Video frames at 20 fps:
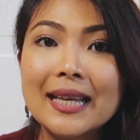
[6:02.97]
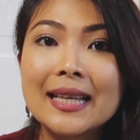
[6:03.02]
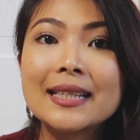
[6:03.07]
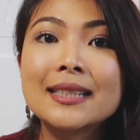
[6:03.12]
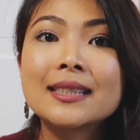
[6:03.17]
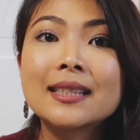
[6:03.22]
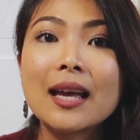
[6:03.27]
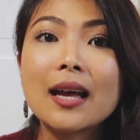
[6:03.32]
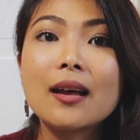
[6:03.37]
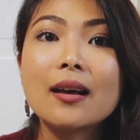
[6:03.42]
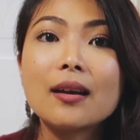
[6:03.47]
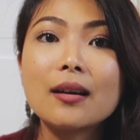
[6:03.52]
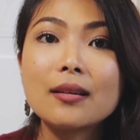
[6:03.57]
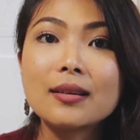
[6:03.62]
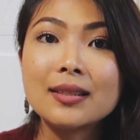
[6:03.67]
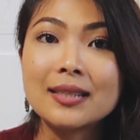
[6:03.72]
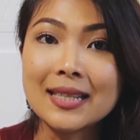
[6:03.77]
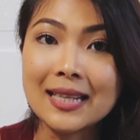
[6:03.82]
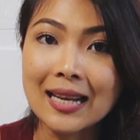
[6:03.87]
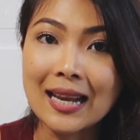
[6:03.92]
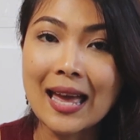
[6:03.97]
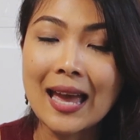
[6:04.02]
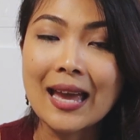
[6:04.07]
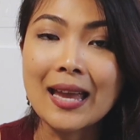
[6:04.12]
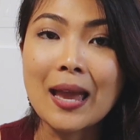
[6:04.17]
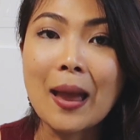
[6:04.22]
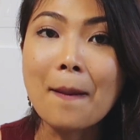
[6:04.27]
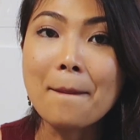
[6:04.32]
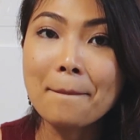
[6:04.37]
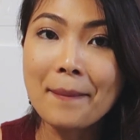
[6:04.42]
is
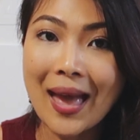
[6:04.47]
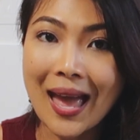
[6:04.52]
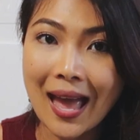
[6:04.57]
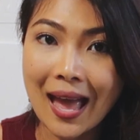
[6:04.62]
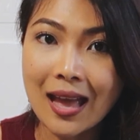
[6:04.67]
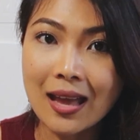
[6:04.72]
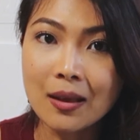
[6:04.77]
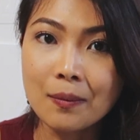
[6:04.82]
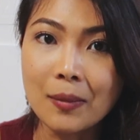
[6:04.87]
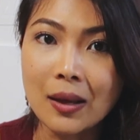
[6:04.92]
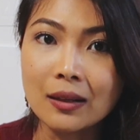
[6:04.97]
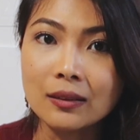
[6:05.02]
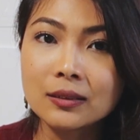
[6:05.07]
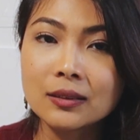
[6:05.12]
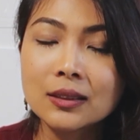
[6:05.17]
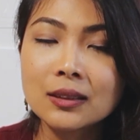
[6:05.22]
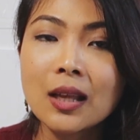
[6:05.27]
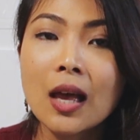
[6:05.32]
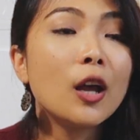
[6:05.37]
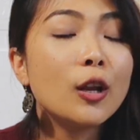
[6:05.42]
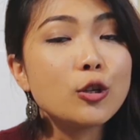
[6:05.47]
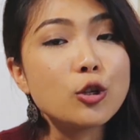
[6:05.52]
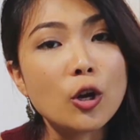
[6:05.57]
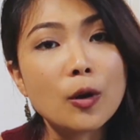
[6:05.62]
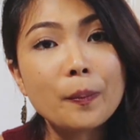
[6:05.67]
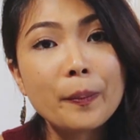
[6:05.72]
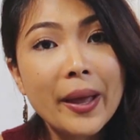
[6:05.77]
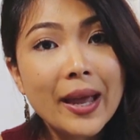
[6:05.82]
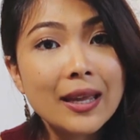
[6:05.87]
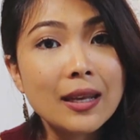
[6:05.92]
delay payments.
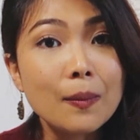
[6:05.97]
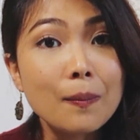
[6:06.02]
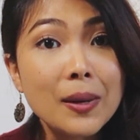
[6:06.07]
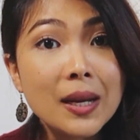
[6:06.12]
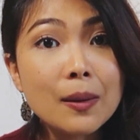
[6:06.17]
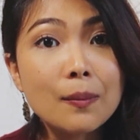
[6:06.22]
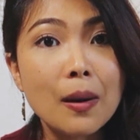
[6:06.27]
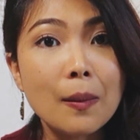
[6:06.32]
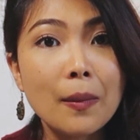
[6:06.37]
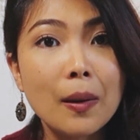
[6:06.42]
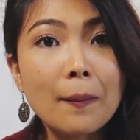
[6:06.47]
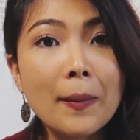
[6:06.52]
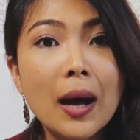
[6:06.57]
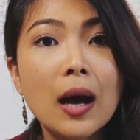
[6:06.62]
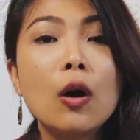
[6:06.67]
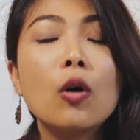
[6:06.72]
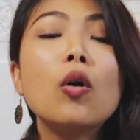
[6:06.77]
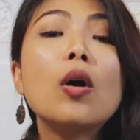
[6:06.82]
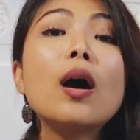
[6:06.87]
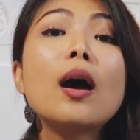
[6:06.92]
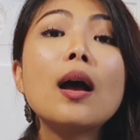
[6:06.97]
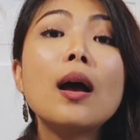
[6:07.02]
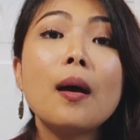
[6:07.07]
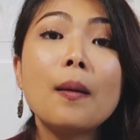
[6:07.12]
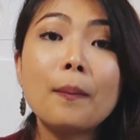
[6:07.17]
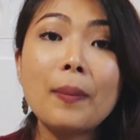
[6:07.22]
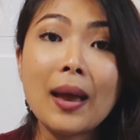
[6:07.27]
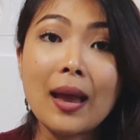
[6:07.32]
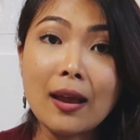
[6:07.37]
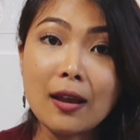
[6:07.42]
Don't pay the minimum amount,
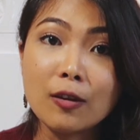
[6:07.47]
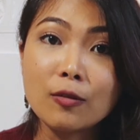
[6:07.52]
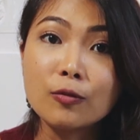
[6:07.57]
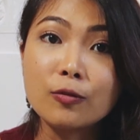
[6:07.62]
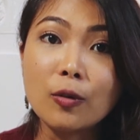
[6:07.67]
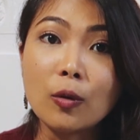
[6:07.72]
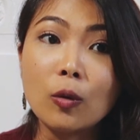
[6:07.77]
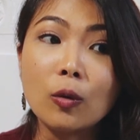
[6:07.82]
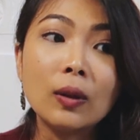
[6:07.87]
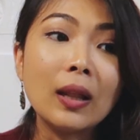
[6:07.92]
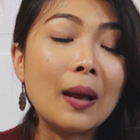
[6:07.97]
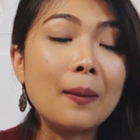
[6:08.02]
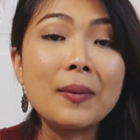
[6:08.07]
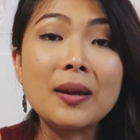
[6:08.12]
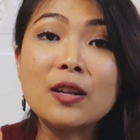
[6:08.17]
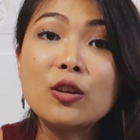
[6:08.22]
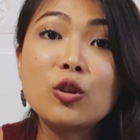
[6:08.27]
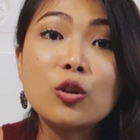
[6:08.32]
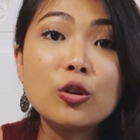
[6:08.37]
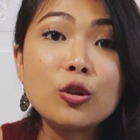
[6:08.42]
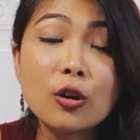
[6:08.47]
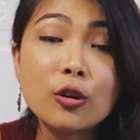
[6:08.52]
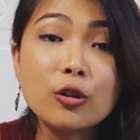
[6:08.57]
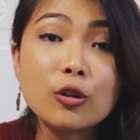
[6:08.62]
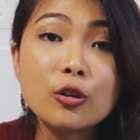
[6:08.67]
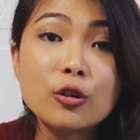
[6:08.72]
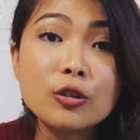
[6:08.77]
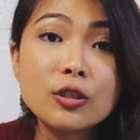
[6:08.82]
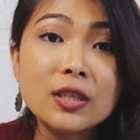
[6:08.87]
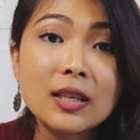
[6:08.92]
pay in full. I mean, you're not
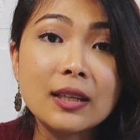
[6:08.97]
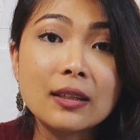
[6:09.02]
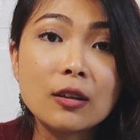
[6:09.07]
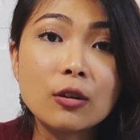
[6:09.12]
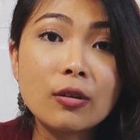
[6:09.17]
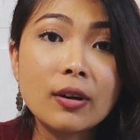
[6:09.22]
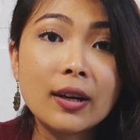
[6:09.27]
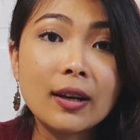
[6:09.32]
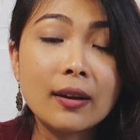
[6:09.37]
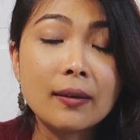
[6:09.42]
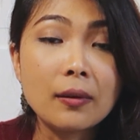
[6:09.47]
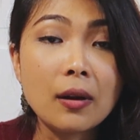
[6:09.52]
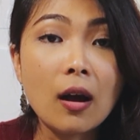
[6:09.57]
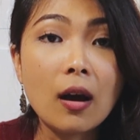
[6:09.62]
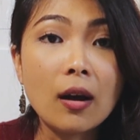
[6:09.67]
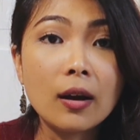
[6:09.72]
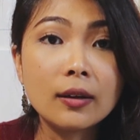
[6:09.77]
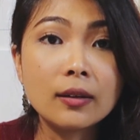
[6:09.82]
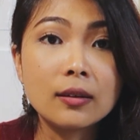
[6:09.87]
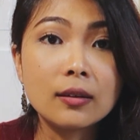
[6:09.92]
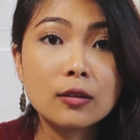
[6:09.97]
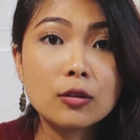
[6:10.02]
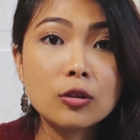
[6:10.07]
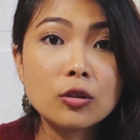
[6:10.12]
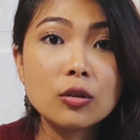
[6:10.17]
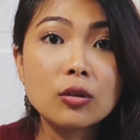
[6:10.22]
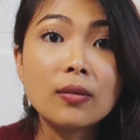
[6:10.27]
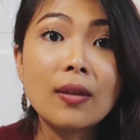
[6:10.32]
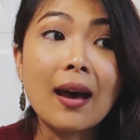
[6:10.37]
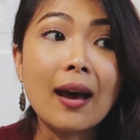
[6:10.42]
using the credit card
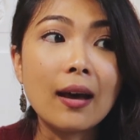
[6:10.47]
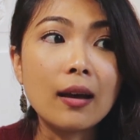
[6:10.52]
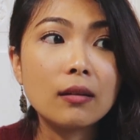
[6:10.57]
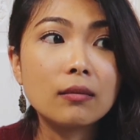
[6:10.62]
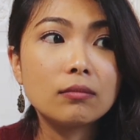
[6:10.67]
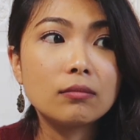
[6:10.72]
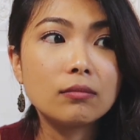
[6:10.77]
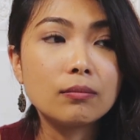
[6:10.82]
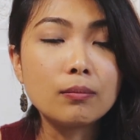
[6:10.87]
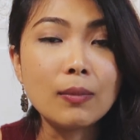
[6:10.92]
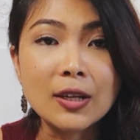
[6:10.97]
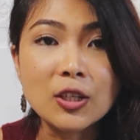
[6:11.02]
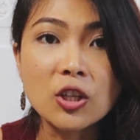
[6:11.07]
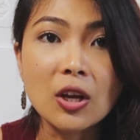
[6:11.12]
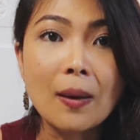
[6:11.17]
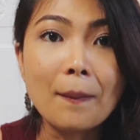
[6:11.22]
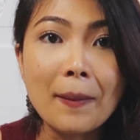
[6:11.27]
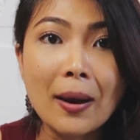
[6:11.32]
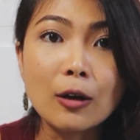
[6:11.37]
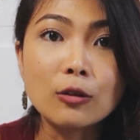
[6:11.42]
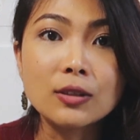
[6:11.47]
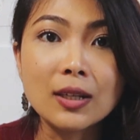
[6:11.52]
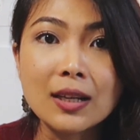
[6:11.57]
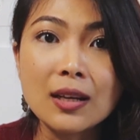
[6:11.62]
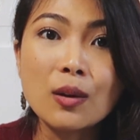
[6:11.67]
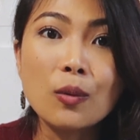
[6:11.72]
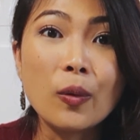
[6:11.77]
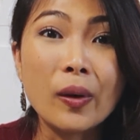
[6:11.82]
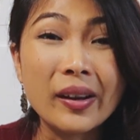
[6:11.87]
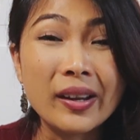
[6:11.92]
to that much amount
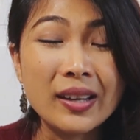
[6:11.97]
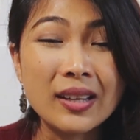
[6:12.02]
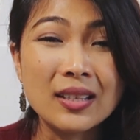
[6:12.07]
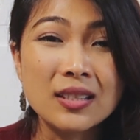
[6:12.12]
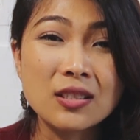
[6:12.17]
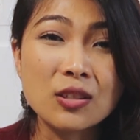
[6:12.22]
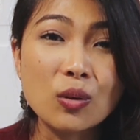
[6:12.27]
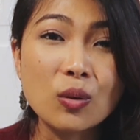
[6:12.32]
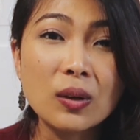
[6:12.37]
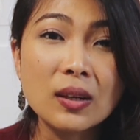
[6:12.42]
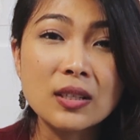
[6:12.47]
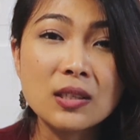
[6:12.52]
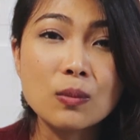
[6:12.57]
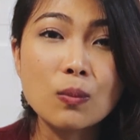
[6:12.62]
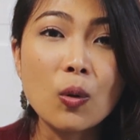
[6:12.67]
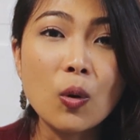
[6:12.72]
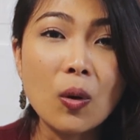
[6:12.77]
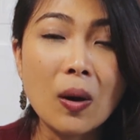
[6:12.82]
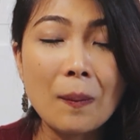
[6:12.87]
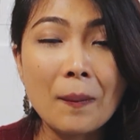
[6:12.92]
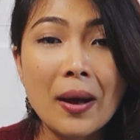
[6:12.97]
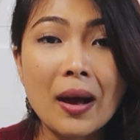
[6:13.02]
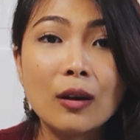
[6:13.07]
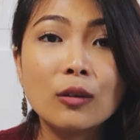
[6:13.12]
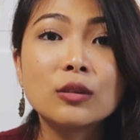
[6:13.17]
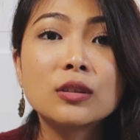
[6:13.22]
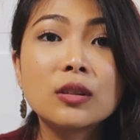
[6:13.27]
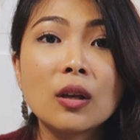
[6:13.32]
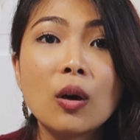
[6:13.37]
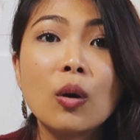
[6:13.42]
anyway, is only small
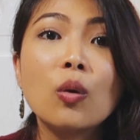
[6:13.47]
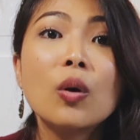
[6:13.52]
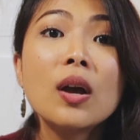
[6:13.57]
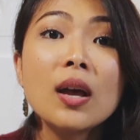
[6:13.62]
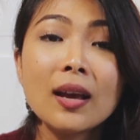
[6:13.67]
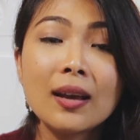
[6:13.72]
amount. So